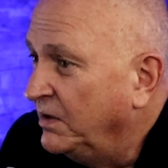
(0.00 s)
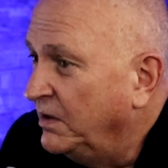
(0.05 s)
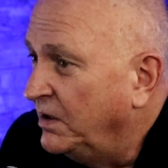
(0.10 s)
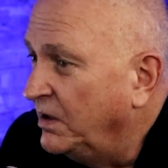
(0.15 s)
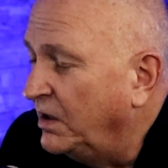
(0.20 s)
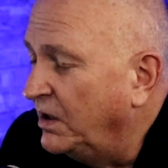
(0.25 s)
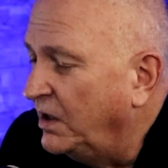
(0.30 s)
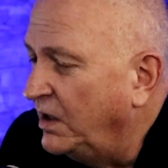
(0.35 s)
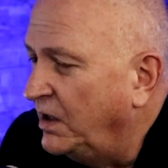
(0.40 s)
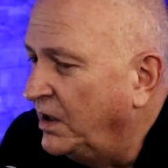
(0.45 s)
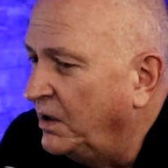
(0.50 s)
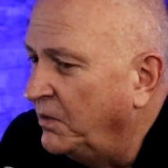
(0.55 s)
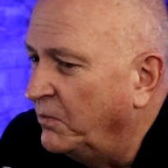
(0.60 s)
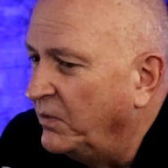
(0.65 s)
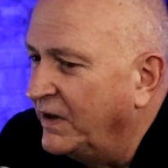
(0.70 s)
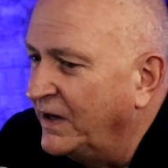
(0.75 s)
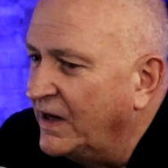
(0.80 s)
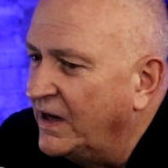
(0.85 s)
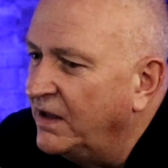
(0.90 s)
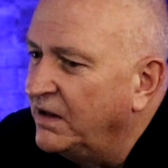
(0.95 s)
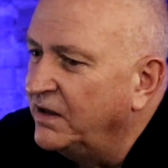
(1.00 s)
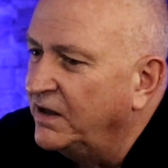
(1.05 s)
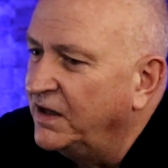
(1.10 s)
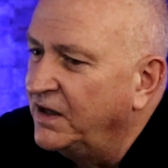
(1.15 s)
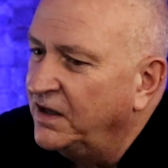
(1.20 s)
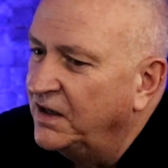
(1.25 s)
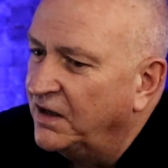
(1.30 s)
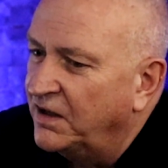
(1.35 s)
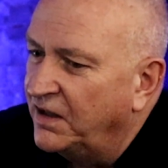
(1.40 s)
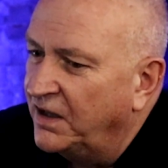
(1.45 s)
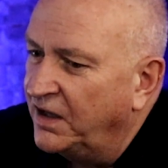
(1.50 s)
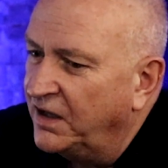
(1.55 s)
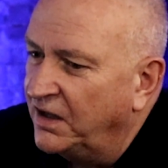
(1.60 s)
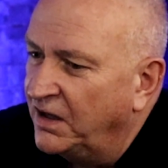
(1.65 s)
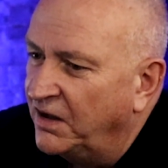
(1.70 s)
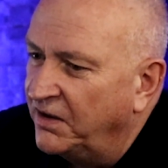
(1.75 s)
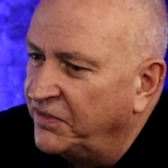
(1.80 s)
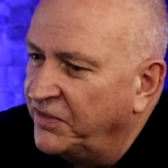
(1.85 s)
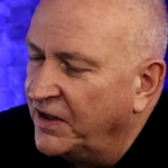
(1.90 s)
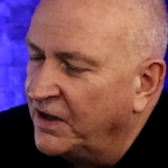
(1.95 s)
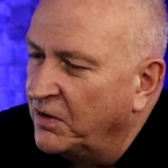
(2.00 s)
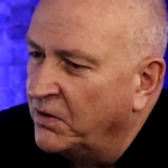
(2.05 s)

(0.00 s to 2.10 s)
And in reality, and I think